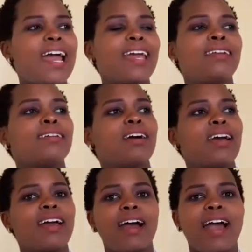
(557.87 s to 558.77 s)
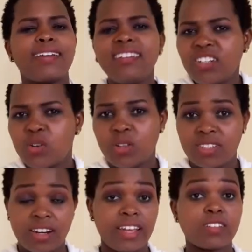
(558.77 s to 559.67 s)
And I didn't know he's
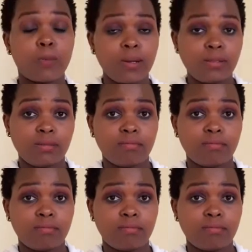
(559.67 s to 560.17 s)
an expert.